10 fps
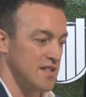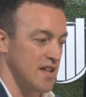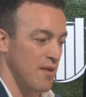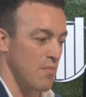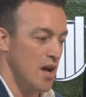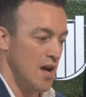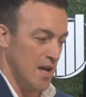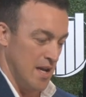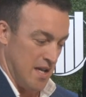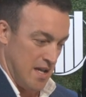And um,
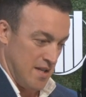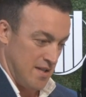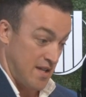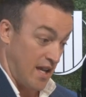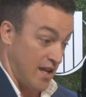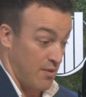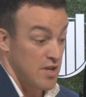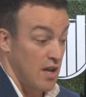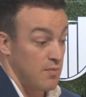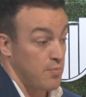seeing him,
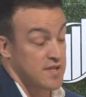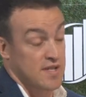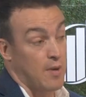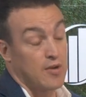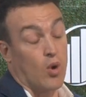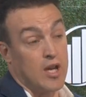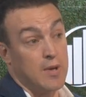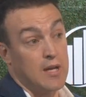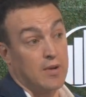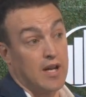business about 20
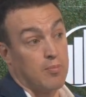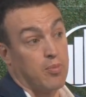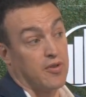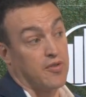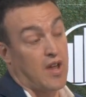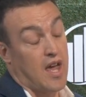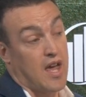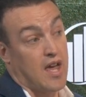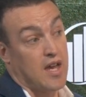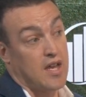people in it, but
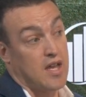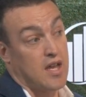uh,